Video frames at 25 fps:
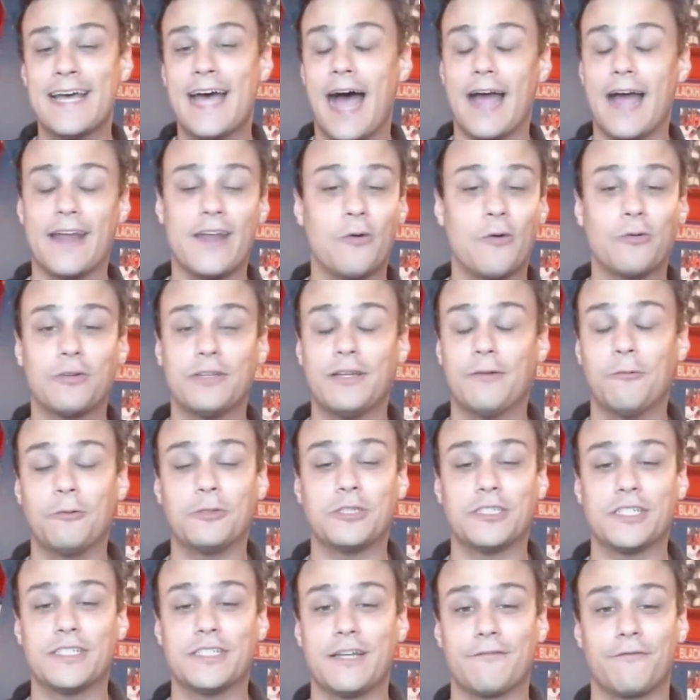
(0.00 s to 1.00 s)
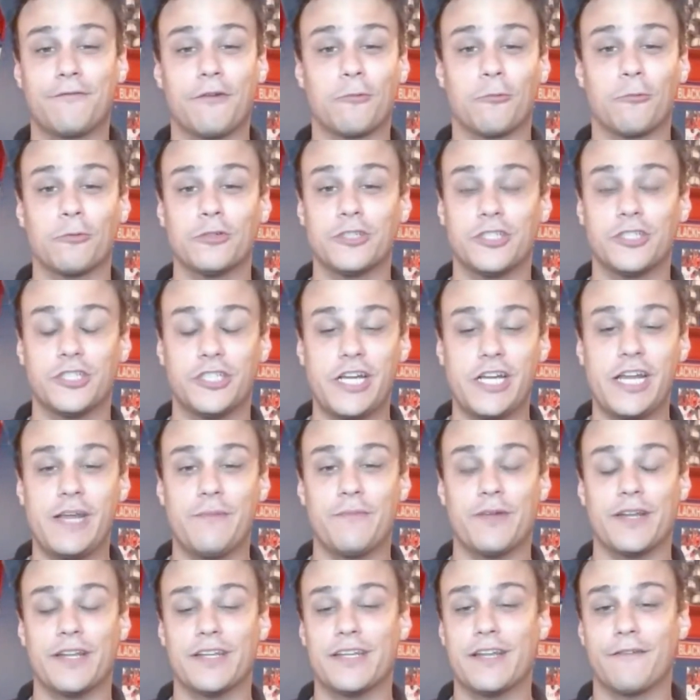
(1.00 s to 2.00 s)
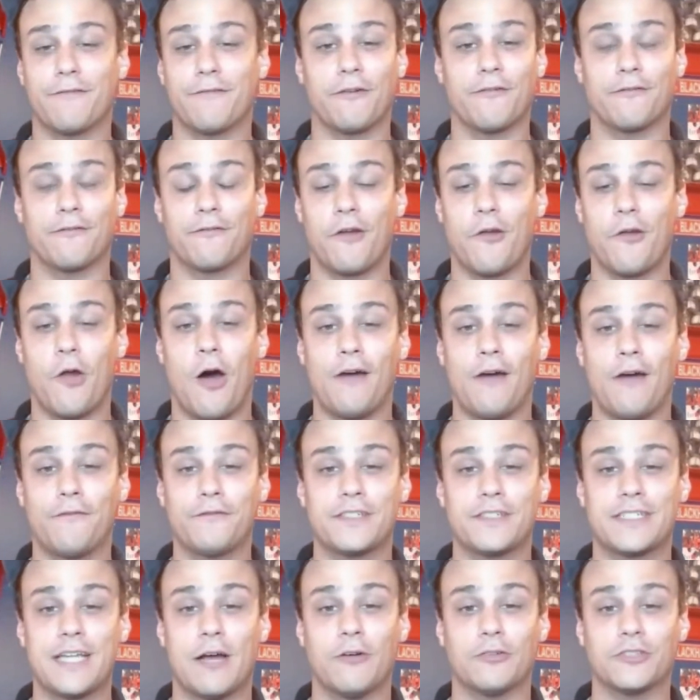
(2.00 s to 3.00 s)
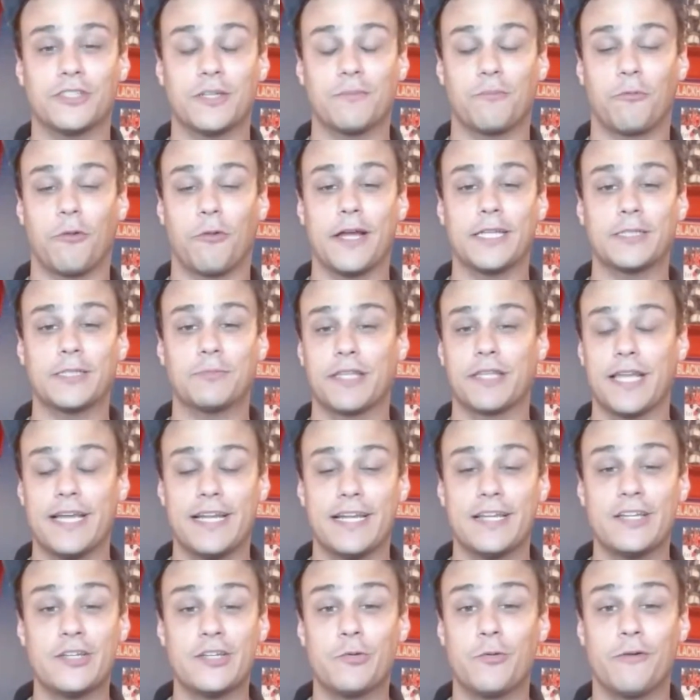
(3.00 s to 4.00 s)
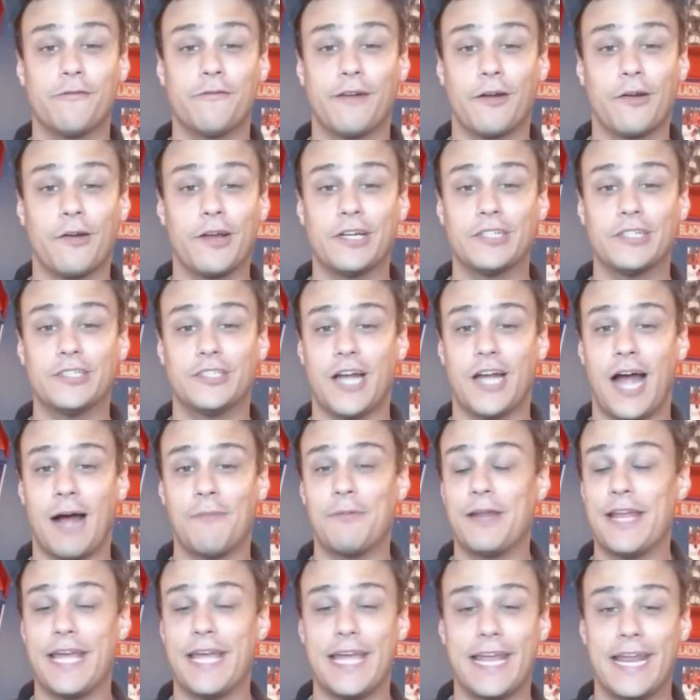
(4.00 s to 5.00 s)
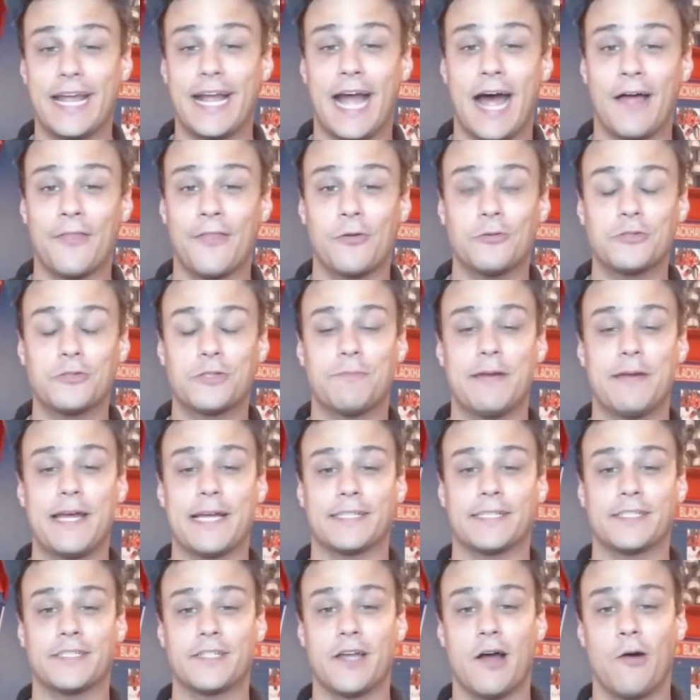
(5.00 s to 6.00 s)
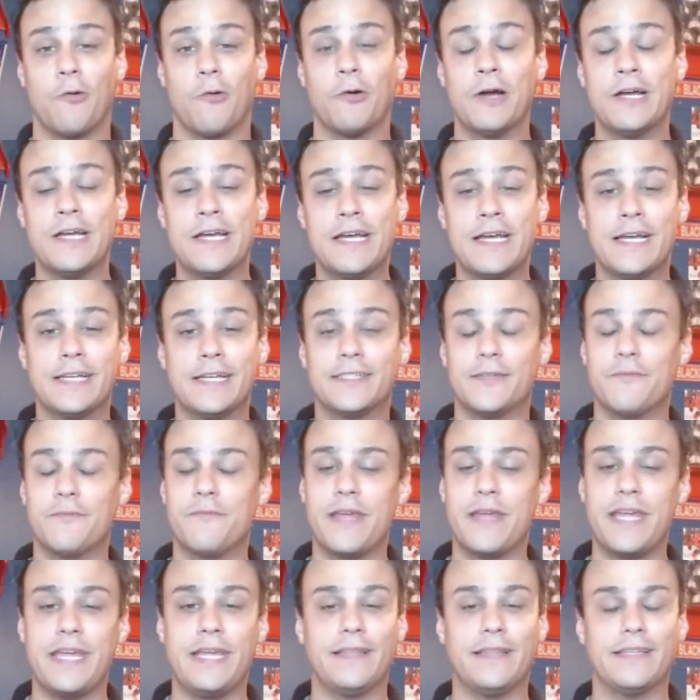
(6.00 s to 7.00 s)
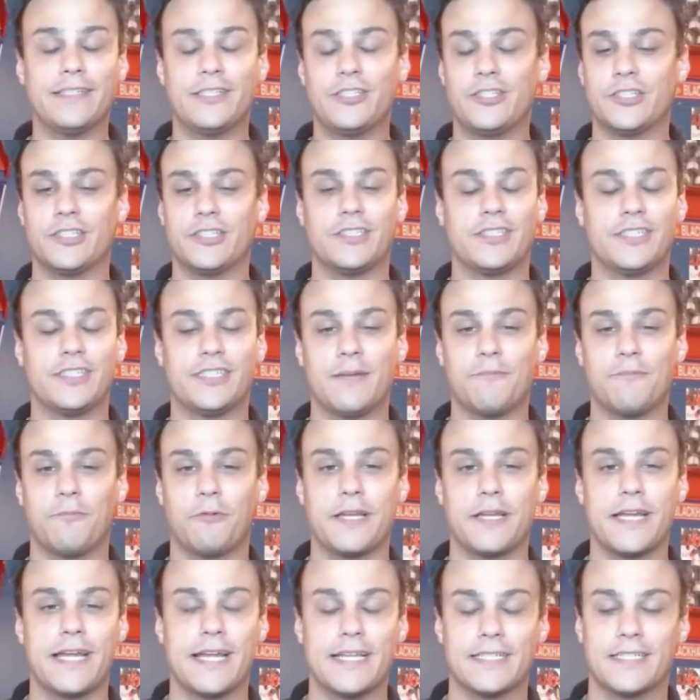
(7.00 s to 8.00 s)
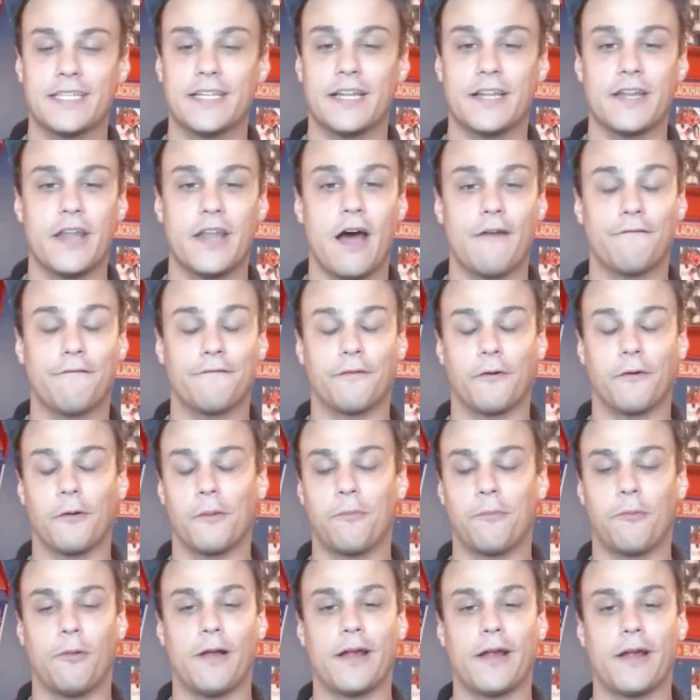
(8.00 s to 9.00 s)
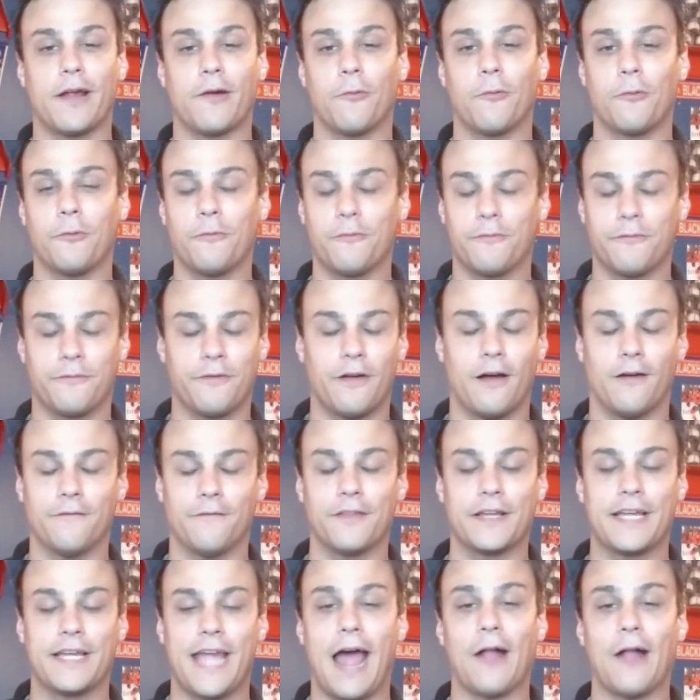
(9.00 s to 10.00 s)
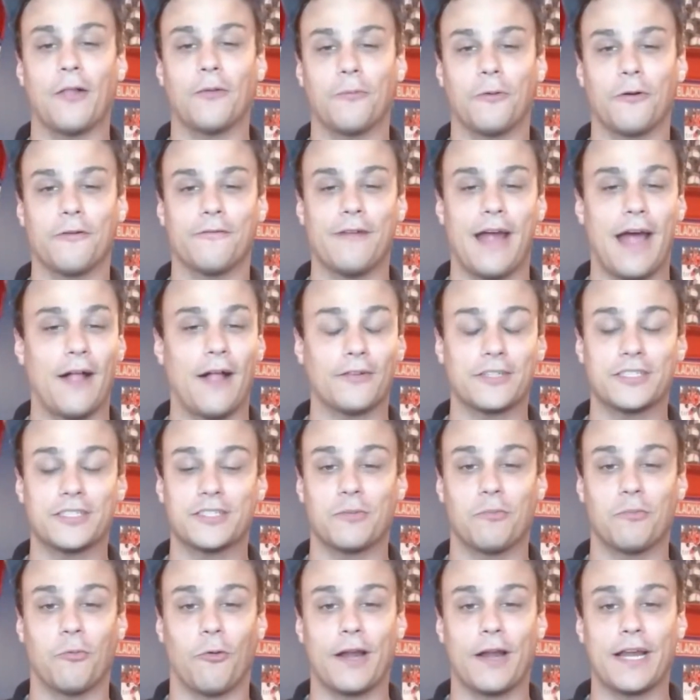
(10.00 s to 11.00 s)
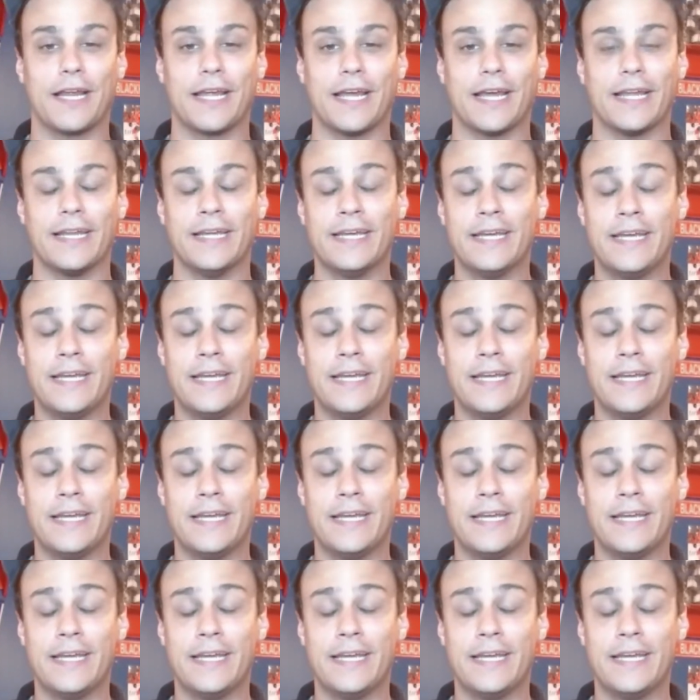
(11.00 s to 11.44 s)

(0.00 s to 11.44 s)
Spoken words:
I know it was a different regime and a different front office that was in place, but they didn't do a very good job at hitting on those picks. So to me, this just simply isn't enough for a player of the caliber of Alex DeBrincat.